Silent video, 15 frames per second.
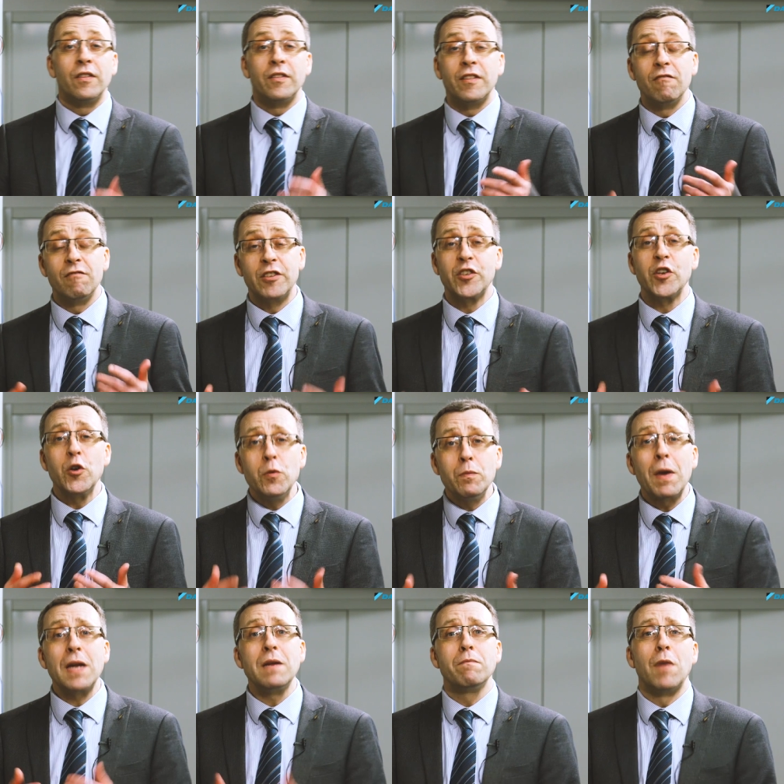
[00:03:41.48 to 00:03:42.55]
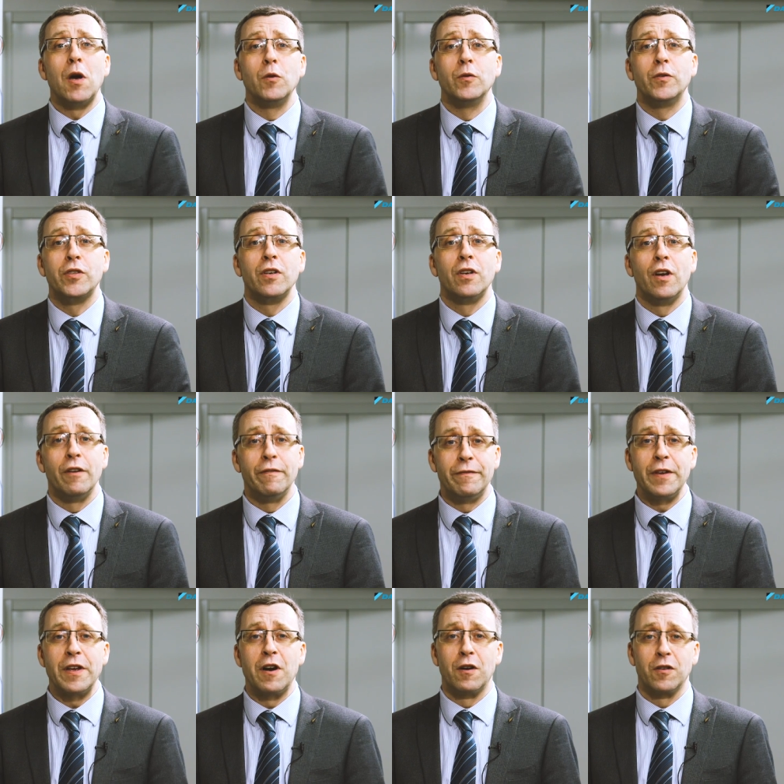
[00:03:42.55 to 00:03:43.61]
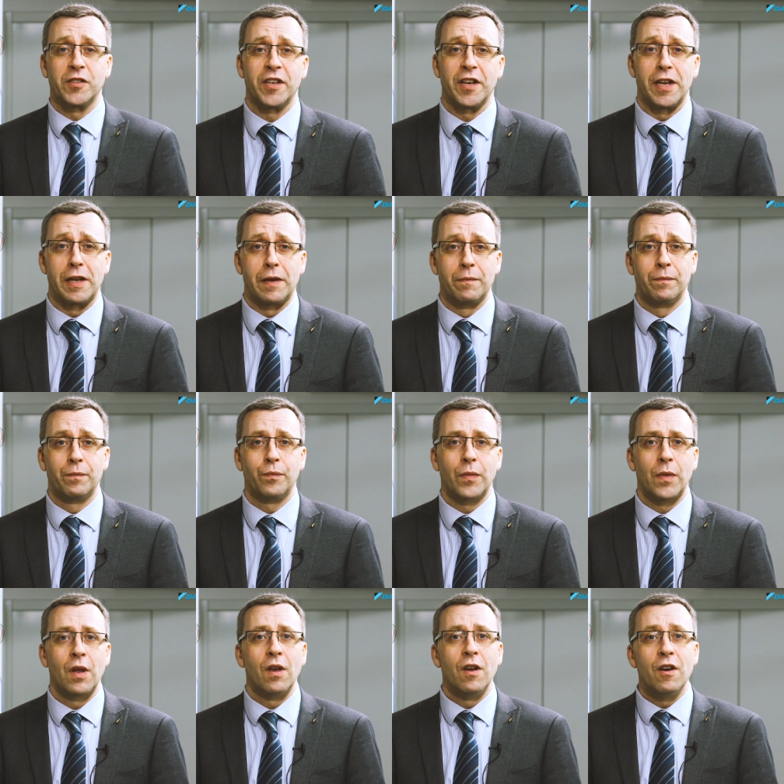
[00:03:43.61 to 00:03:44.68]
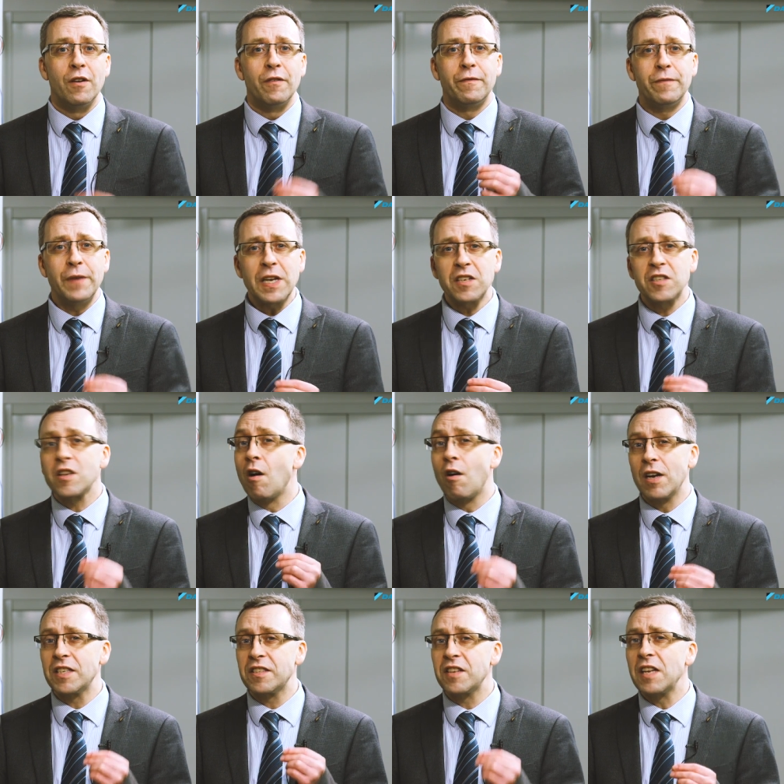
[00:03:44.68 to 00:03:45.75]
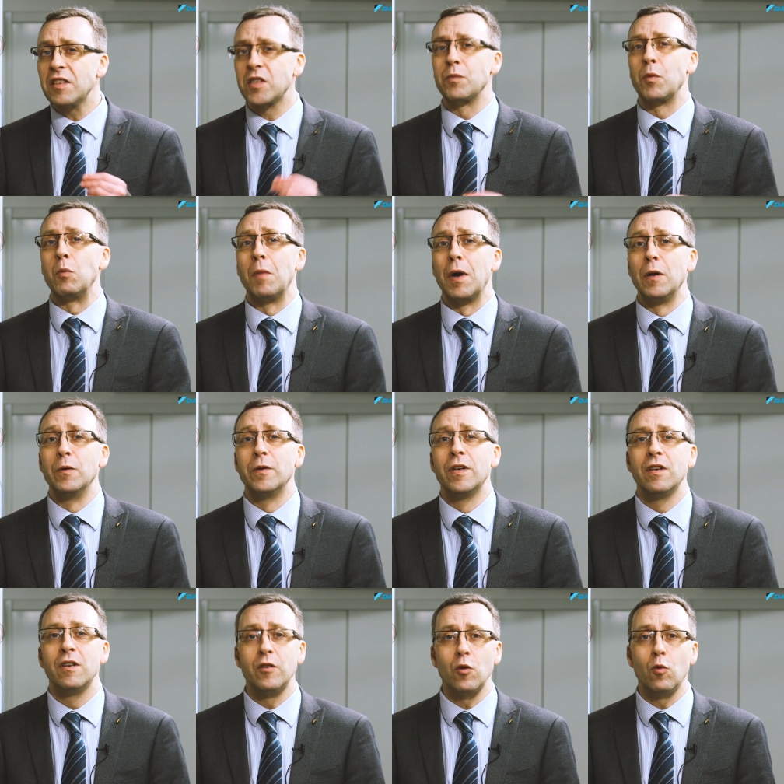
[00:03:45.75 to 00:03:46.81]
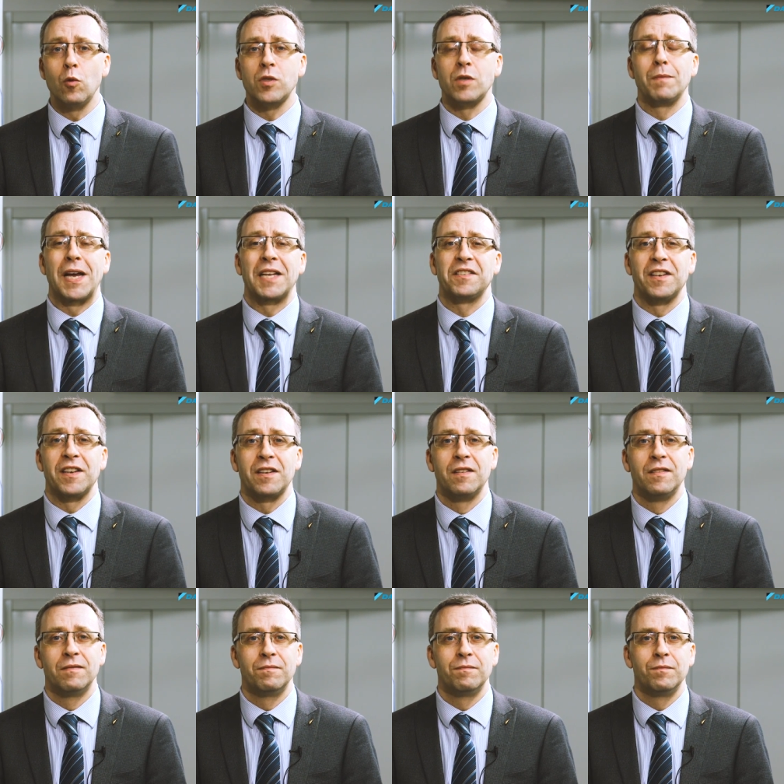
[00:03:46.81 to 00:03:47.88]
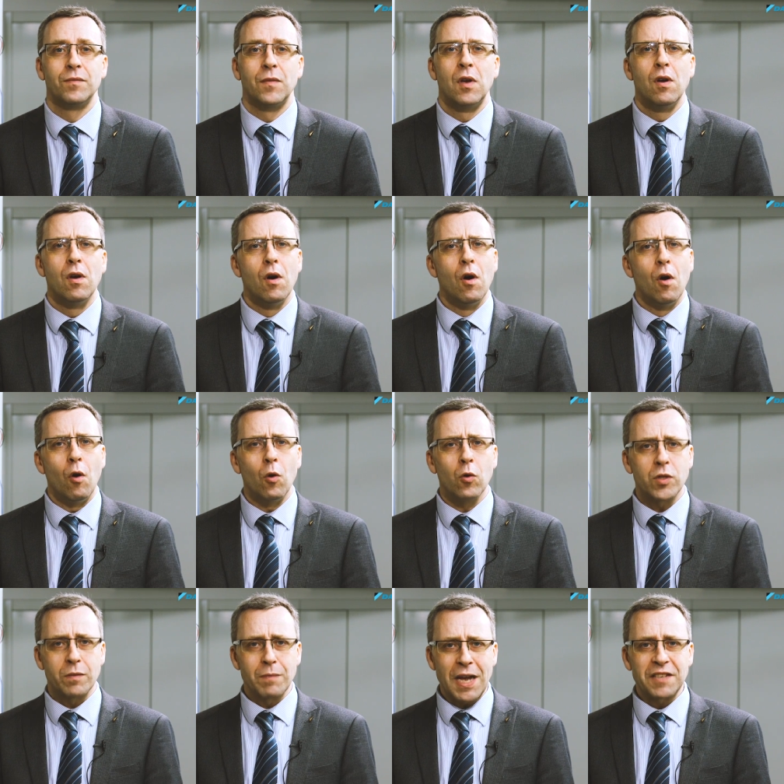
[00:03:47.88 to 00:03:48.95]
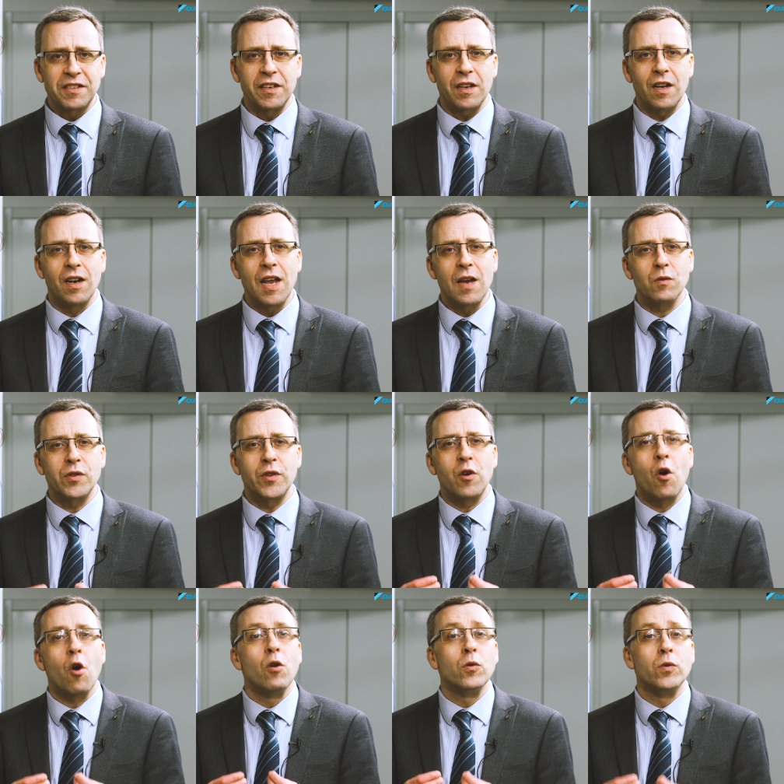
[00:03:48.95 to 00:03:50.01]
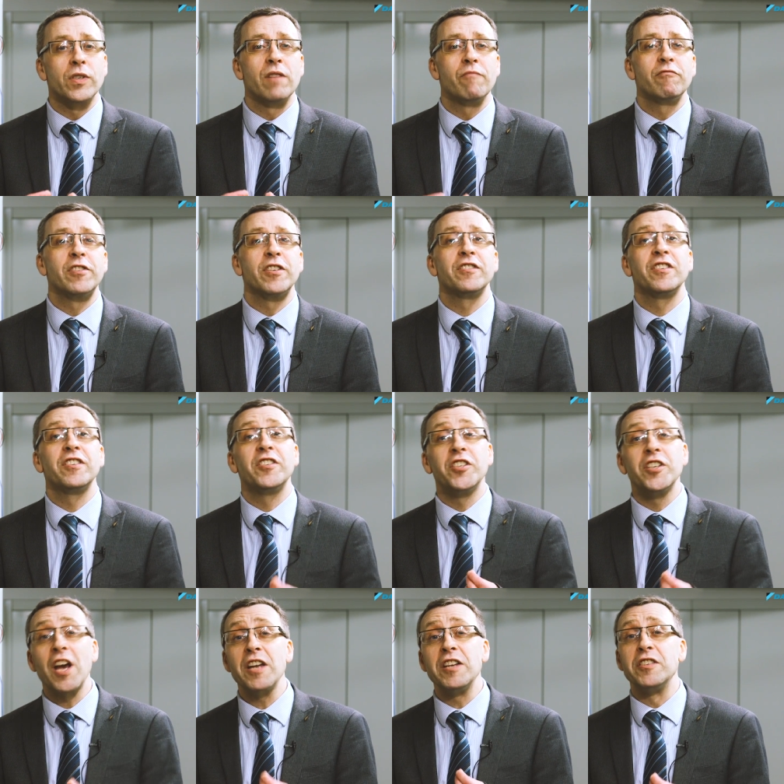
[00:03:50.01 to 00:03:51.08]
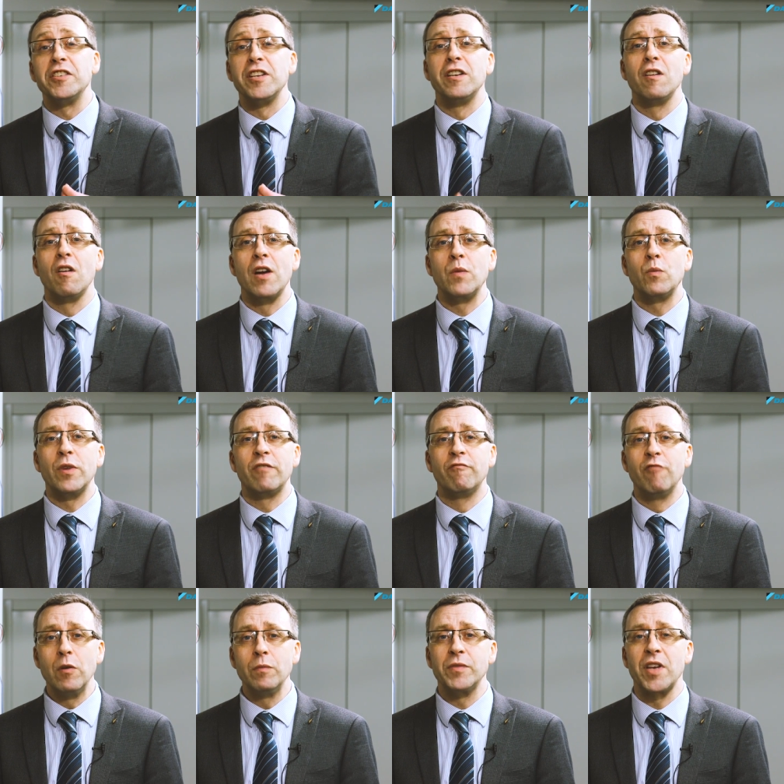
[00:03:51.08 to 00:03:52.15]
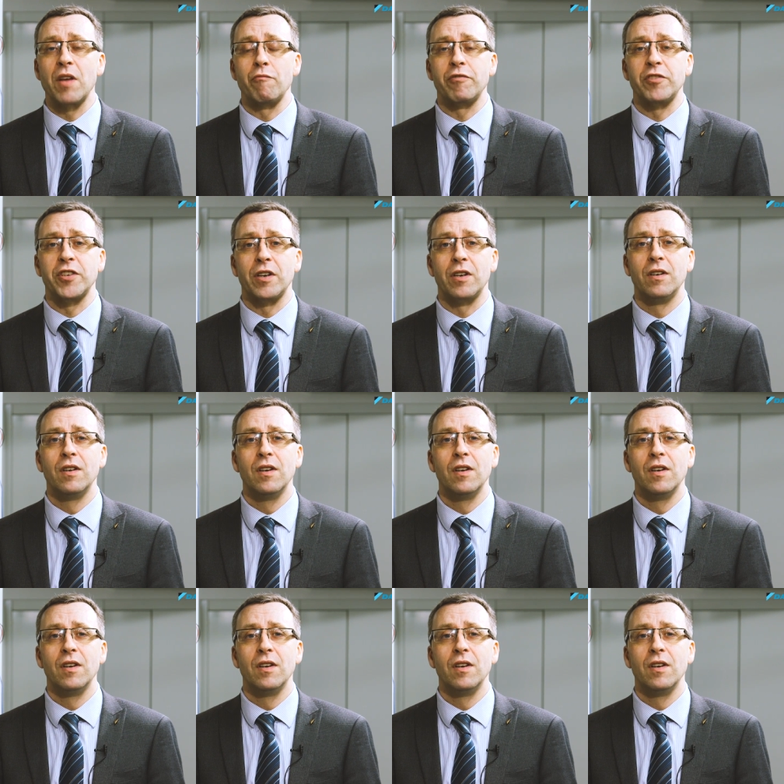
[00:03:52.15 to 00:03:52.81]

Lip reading: There are two main modes of VRT: fixed high sensible mode and automatic. Automatic allows the coil temperature to change in line with the room temperature